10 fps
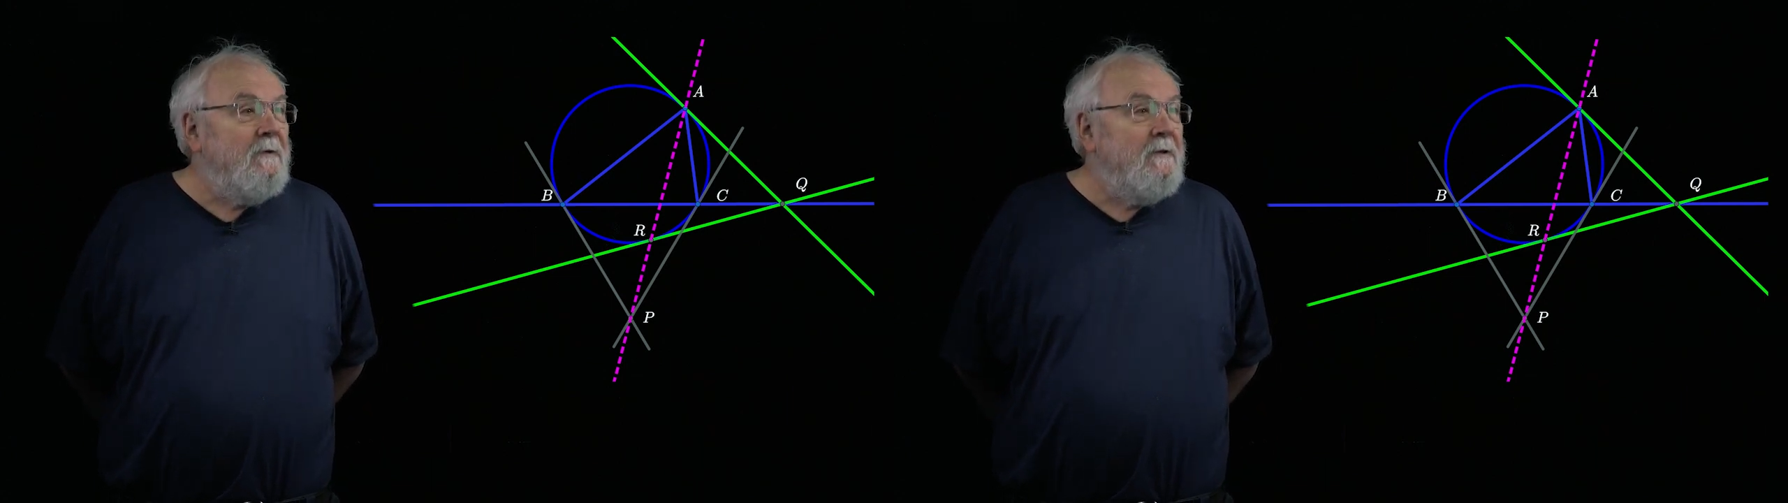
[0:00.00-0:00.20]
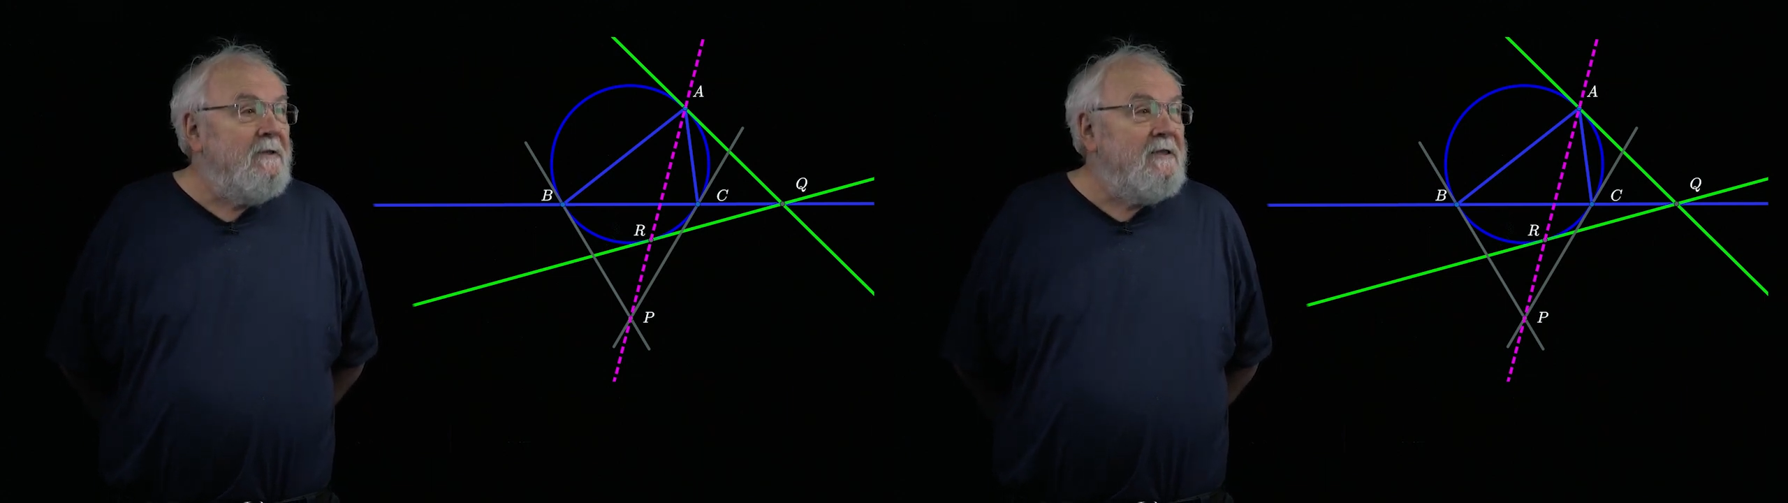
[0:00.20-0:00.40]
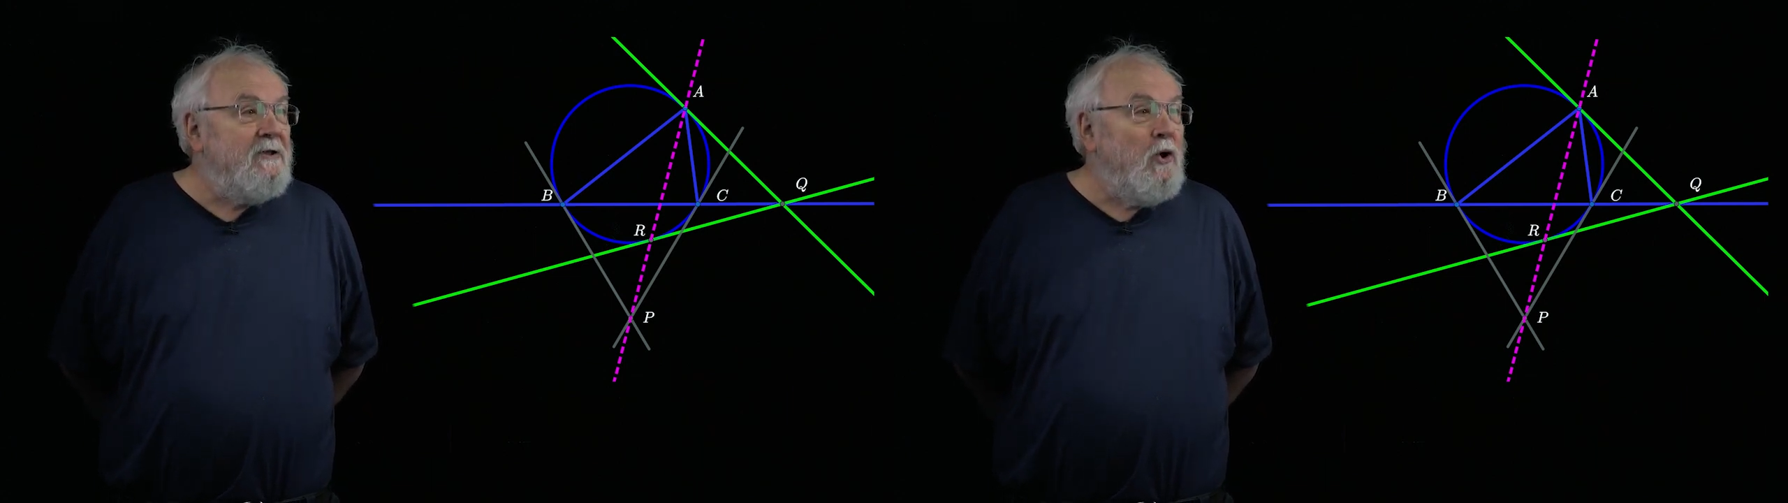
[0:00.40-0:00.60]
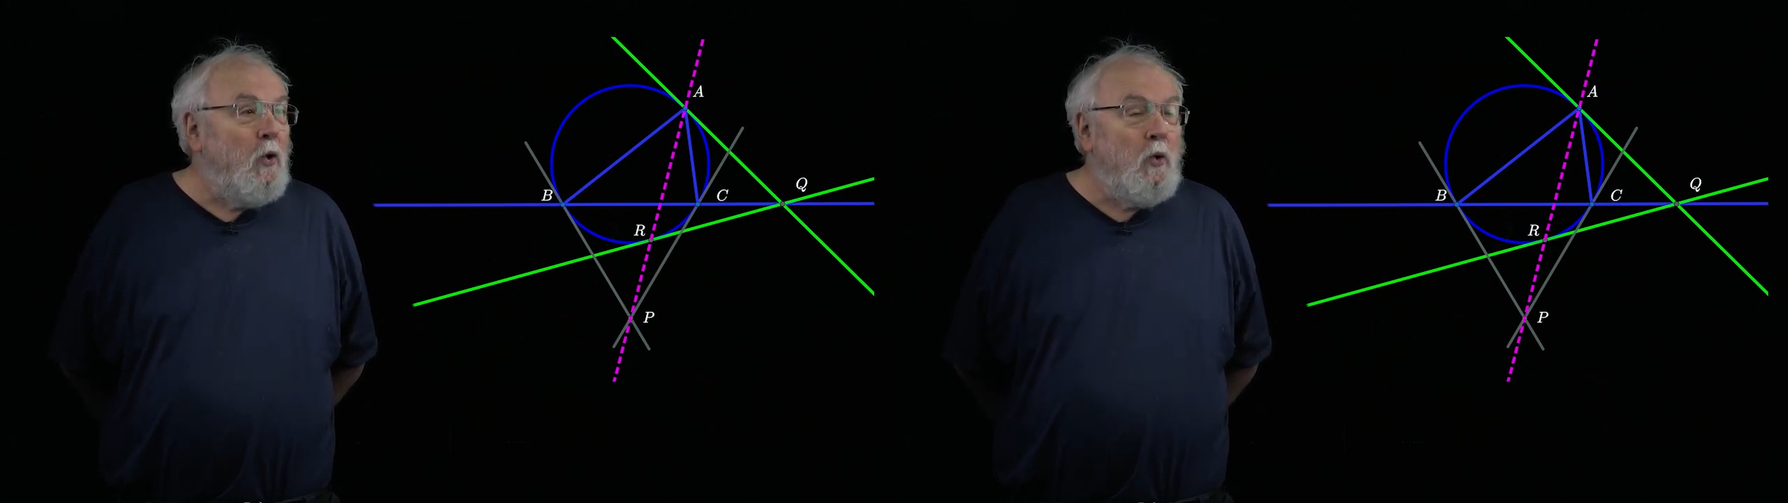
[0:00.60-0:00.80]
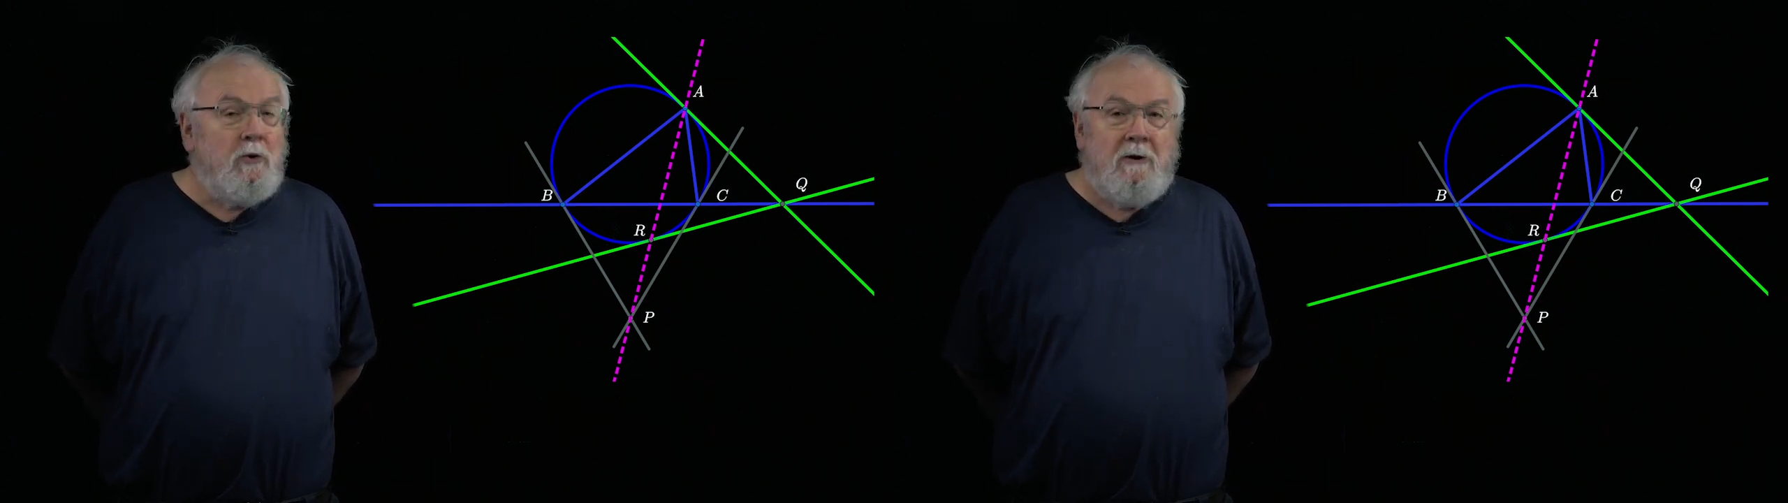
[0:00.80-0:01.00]
This is
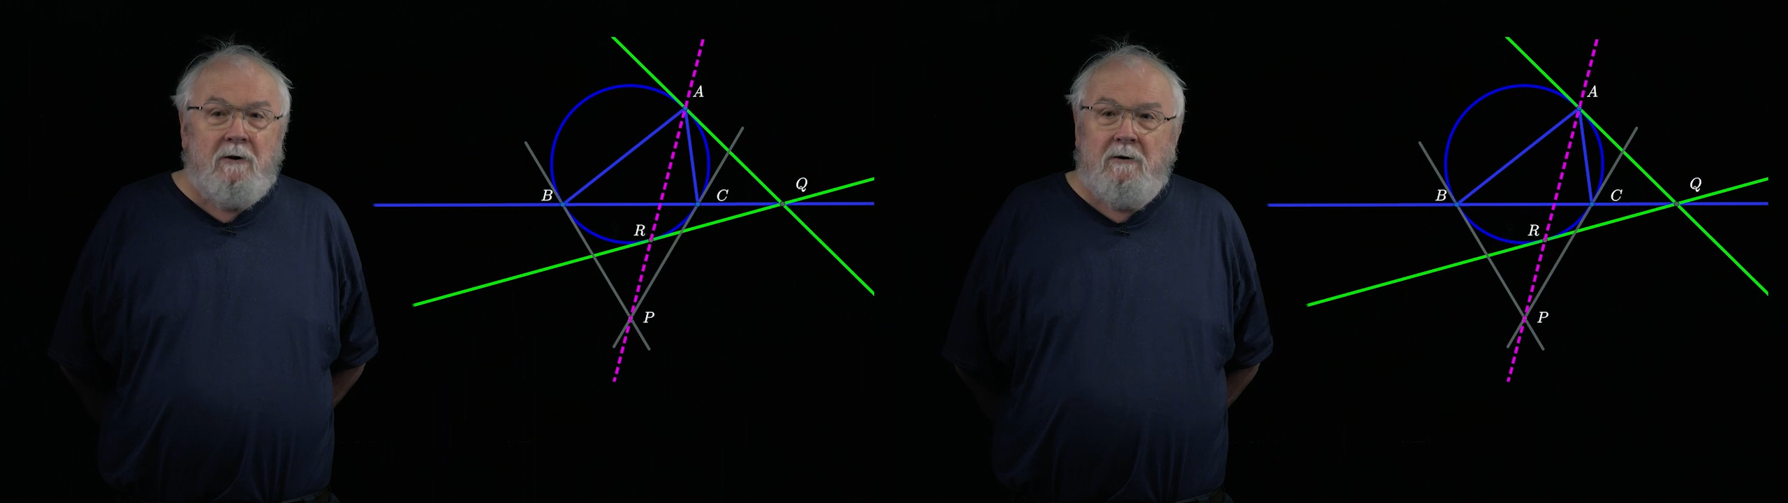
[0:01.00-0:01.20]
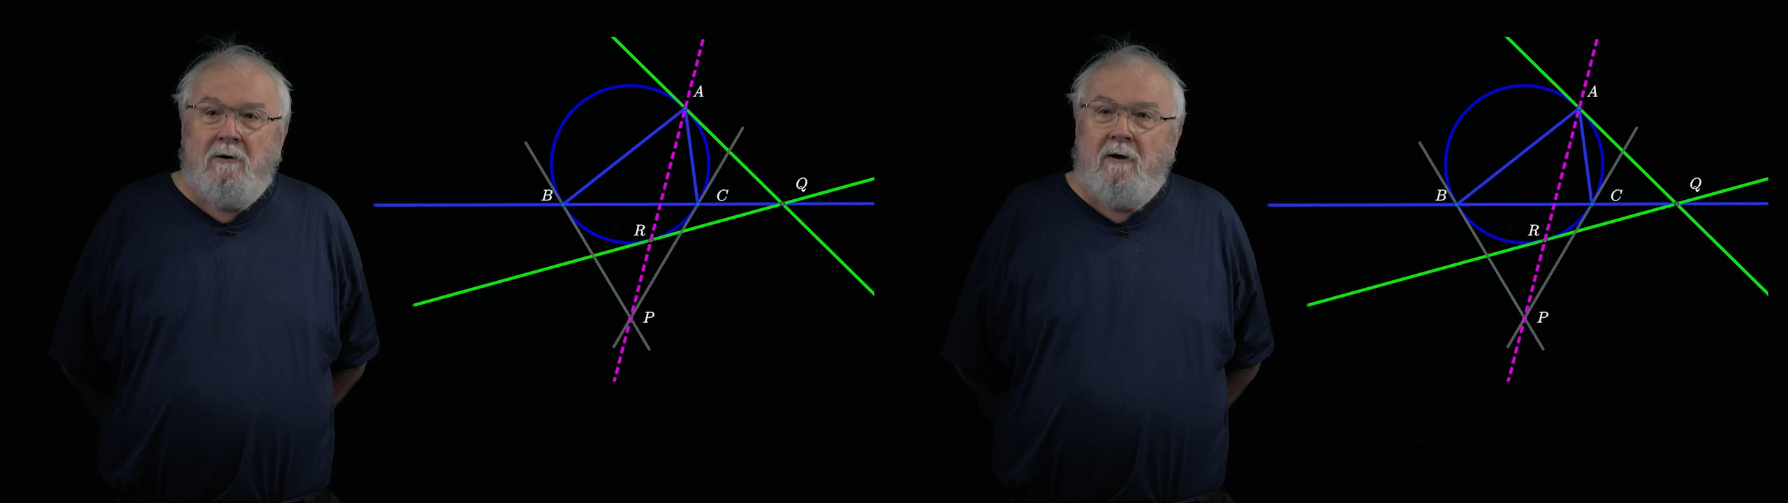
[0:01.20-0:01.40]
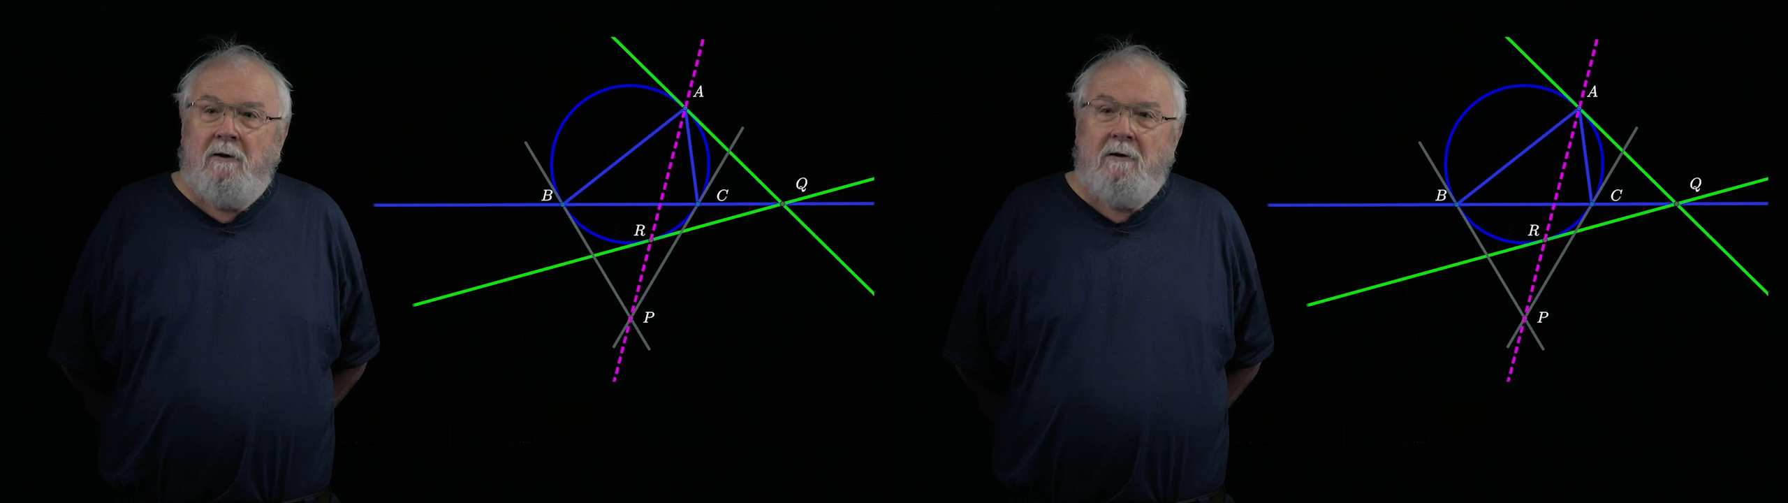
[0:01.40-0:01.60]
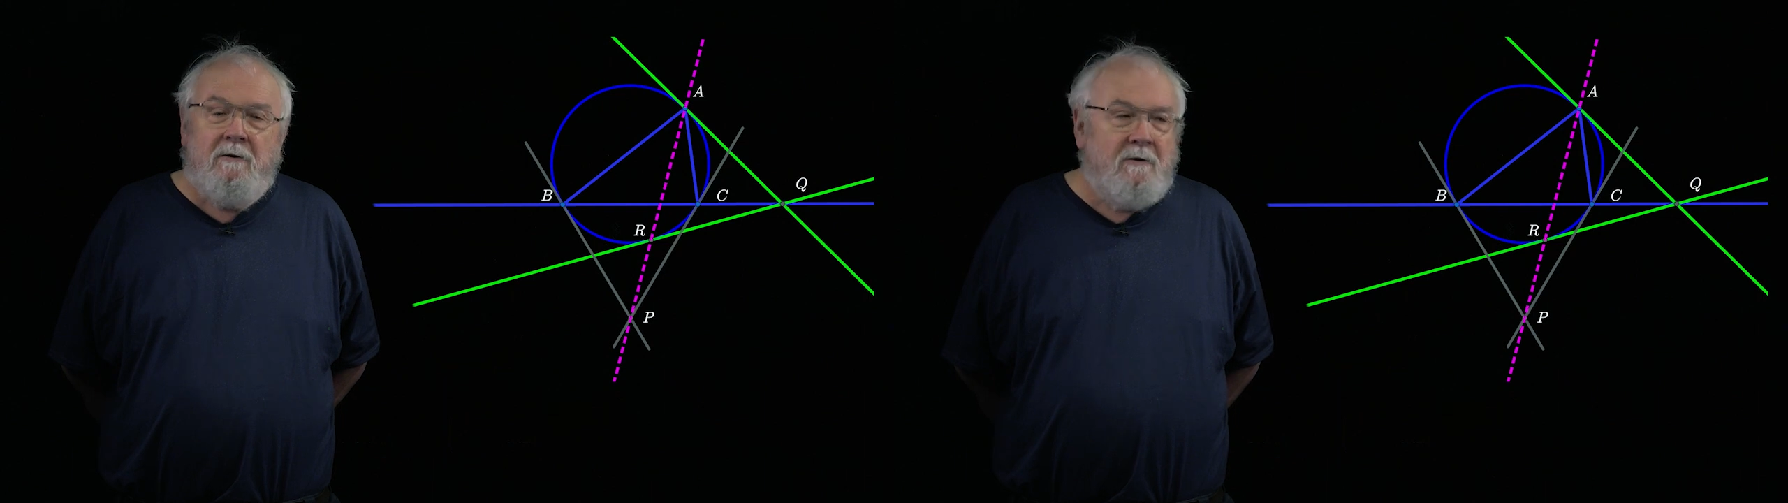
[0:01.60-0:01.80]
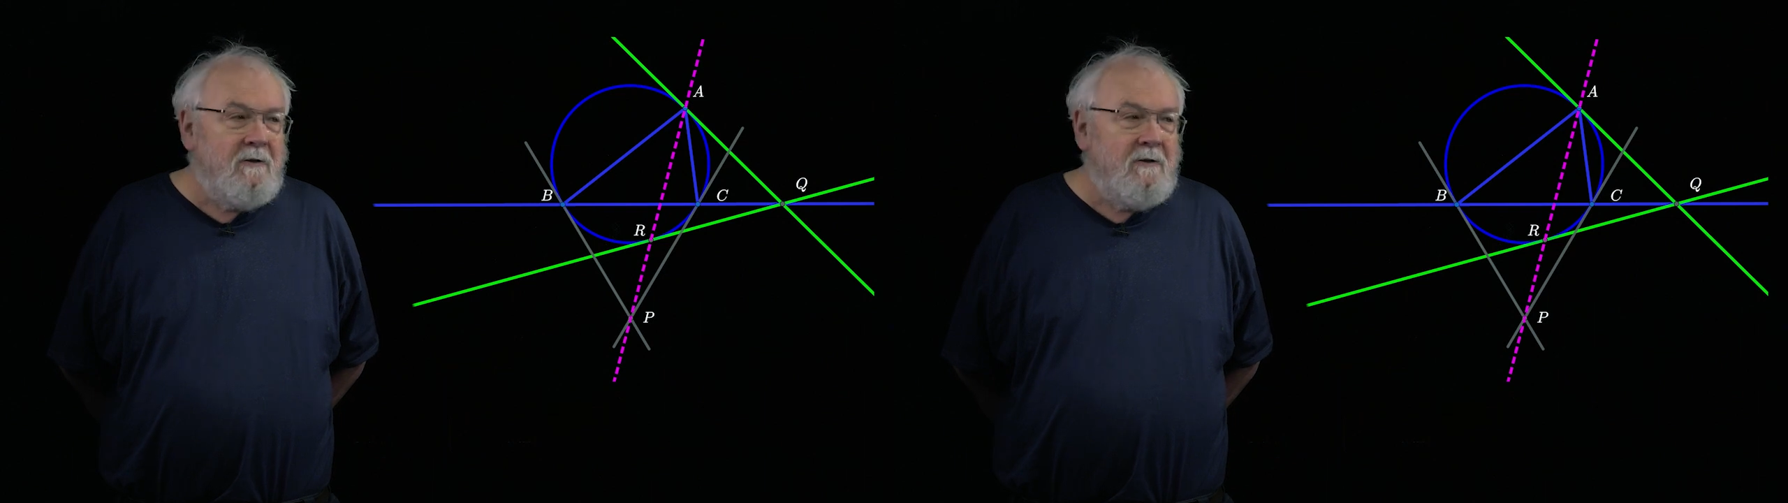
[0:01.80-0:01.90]
called the